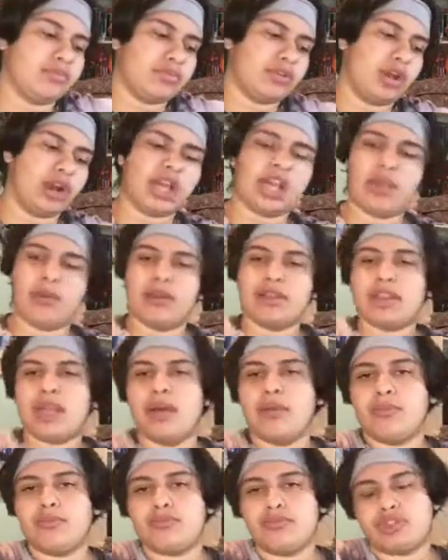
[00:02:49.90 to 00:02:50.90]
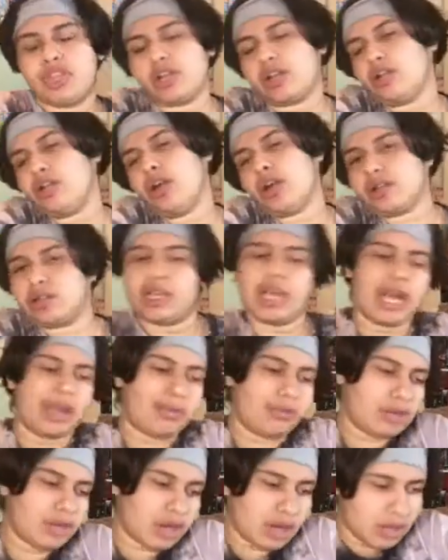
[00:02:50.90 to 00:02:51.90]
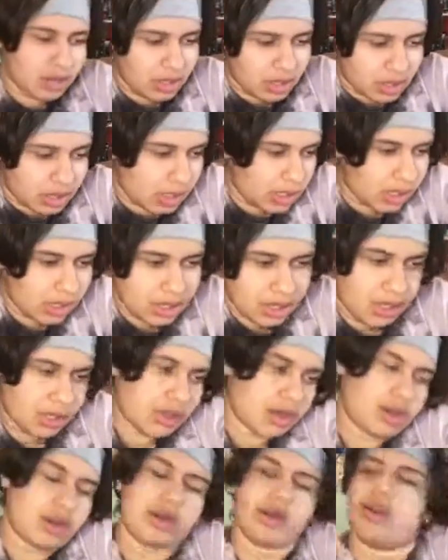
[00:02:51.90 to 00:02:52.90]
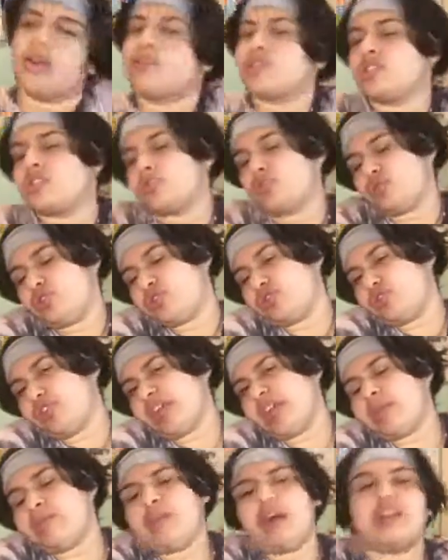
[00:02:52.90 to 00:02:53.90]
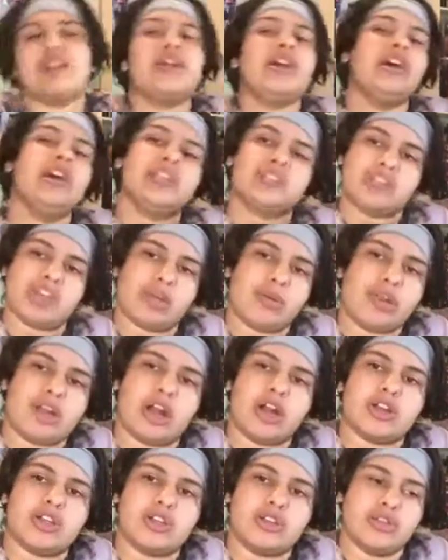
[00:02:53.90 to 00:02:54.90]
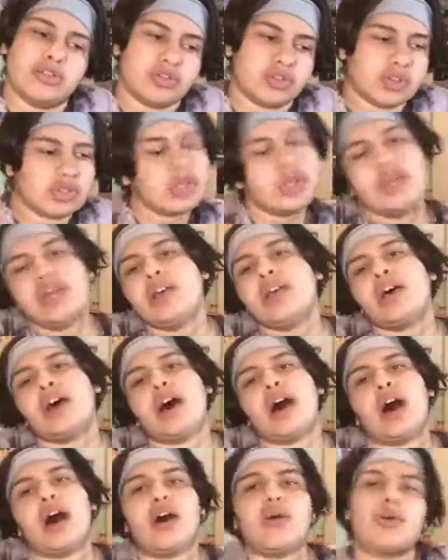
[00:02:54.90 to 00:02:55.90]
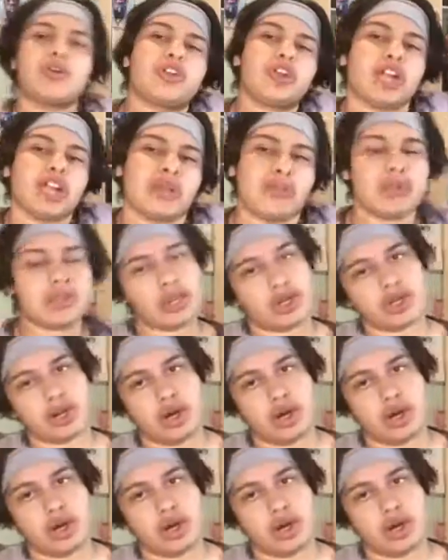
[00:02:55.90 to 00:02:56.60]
talking about them would take a long time. But no. Since we're still talking about celebrity cartoons, we're talking about their